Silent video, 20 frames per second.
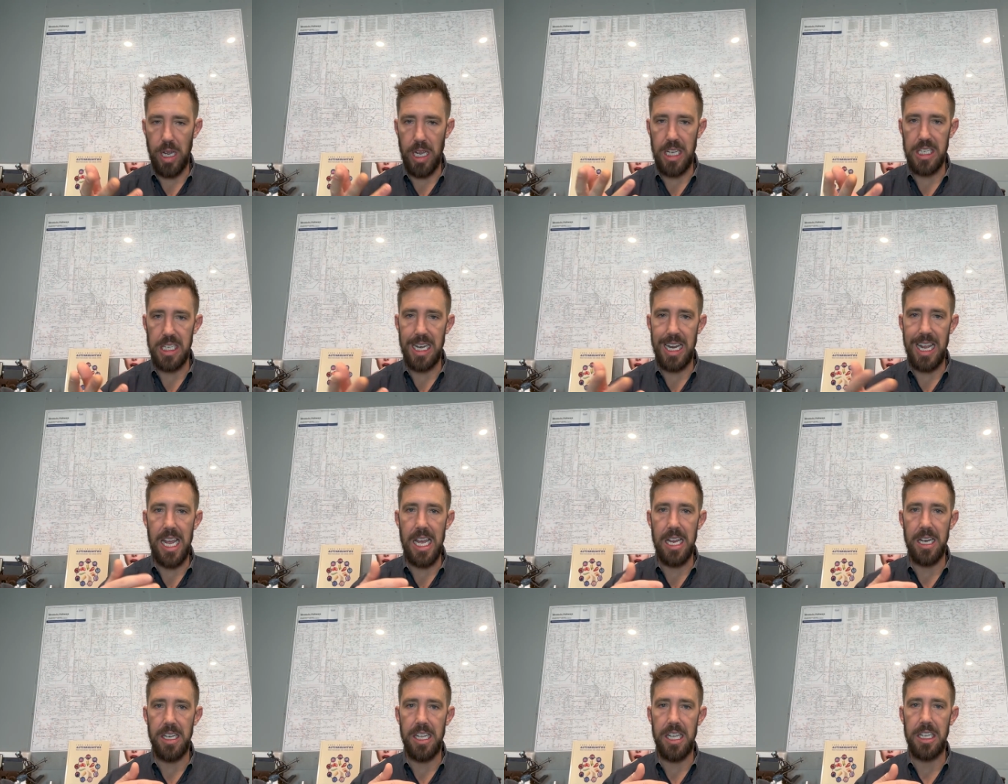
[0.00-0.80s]
He's an
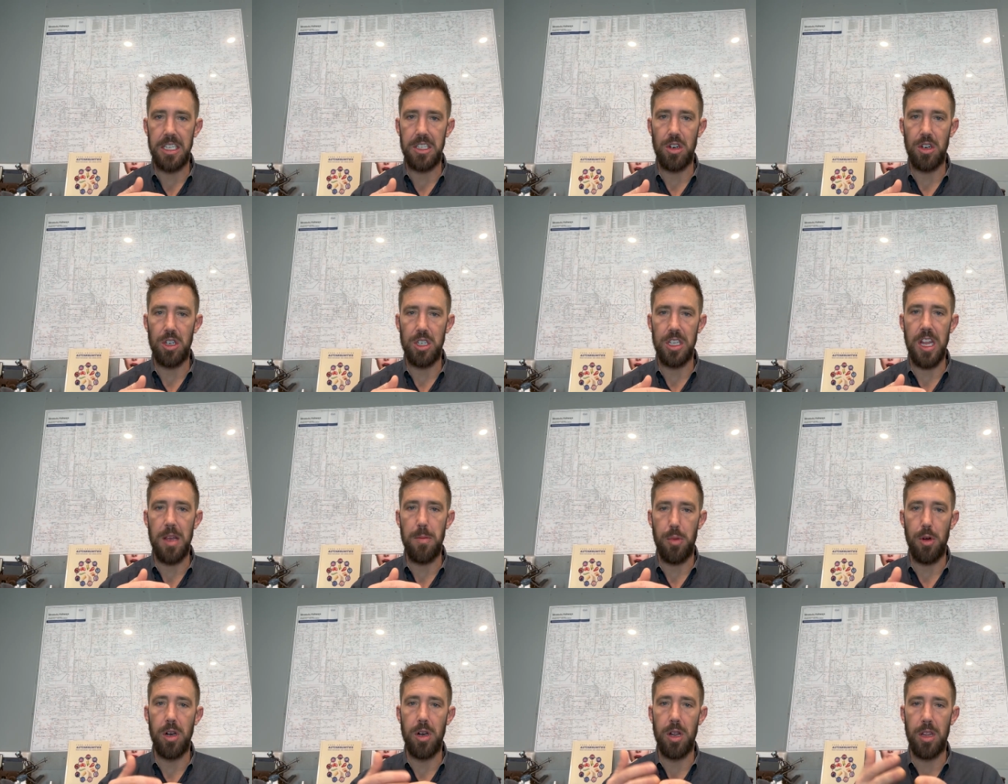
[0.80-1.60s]
ENT surgeon. They
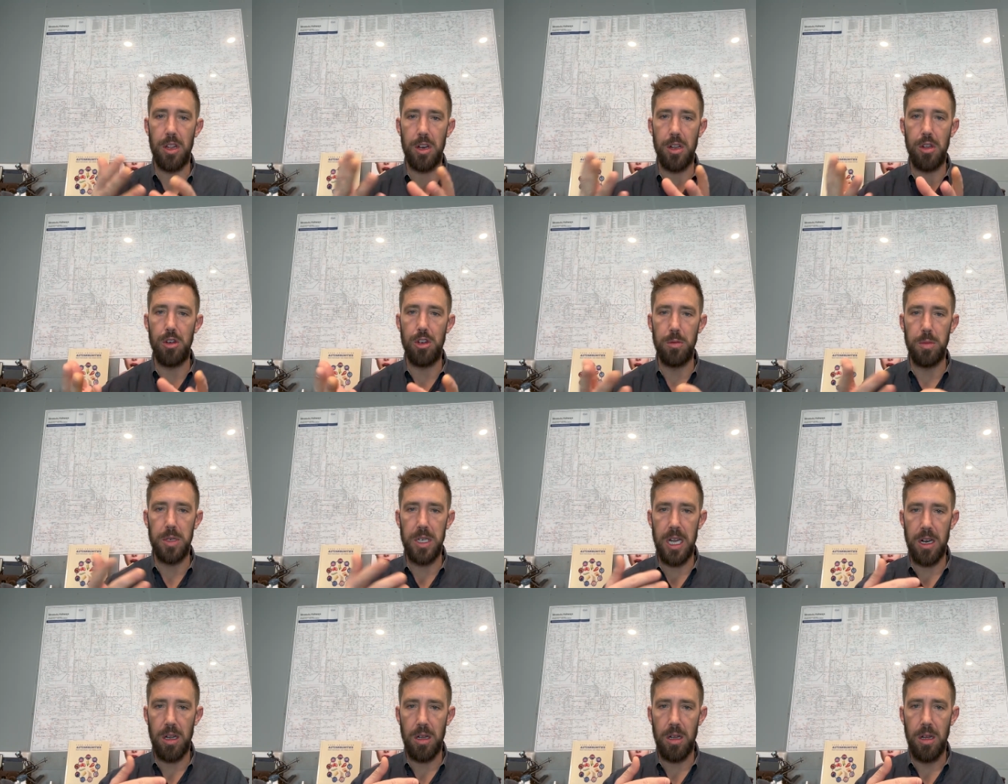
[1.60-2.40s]
put it on their YouTube
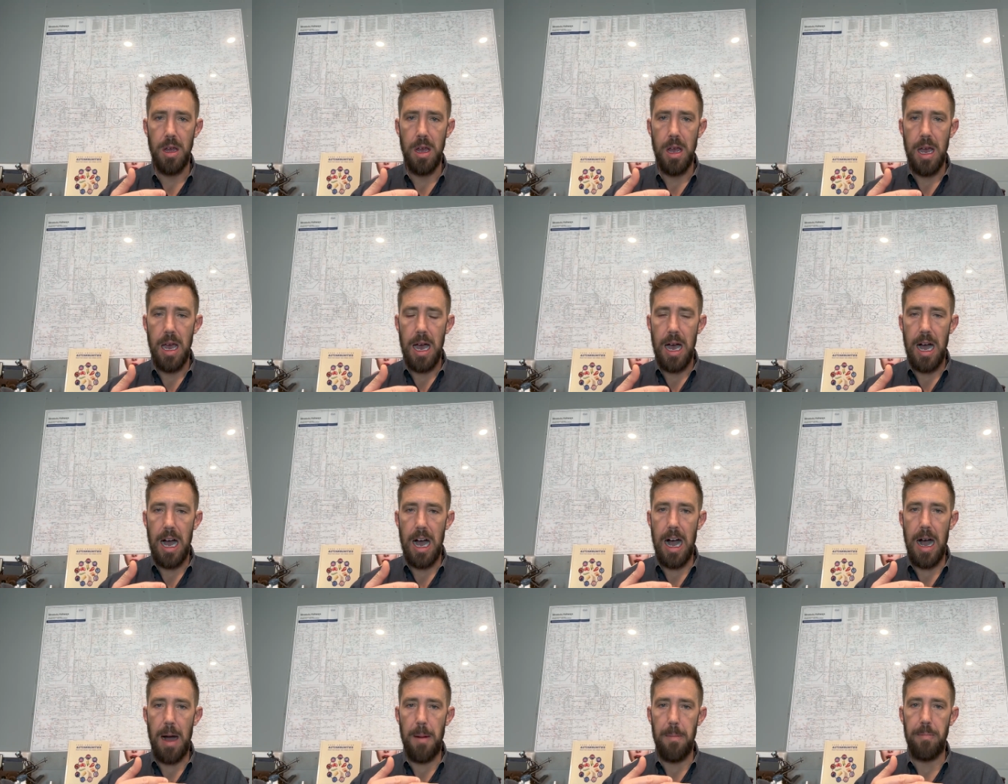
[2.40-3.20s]
channel.
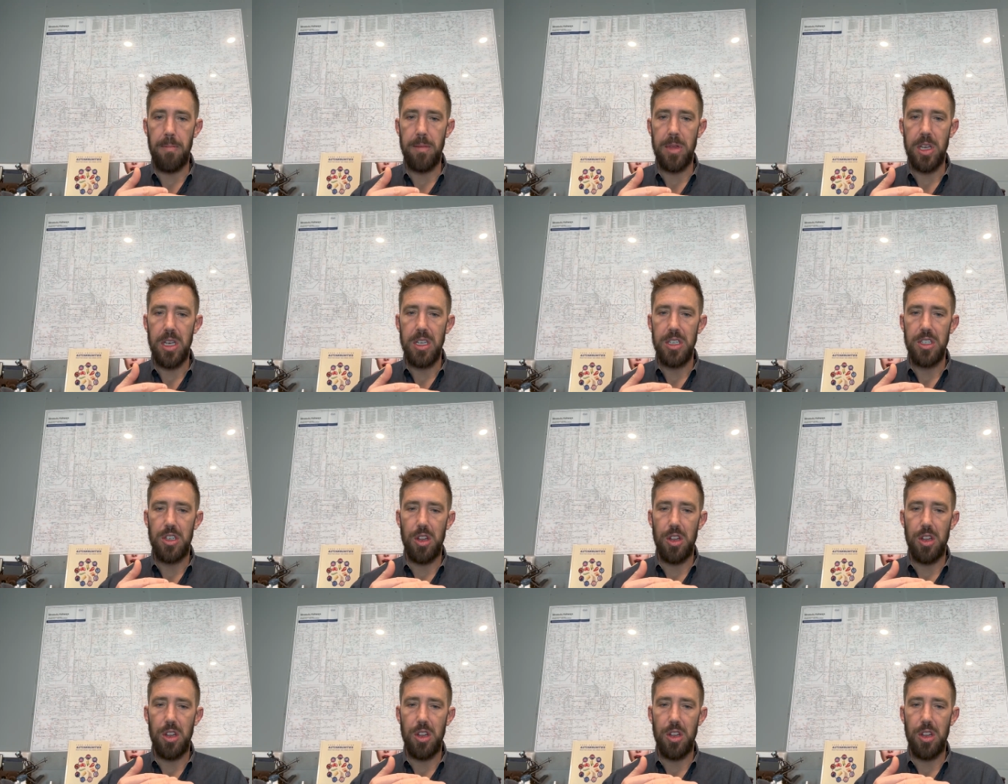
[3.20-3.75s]
Um, so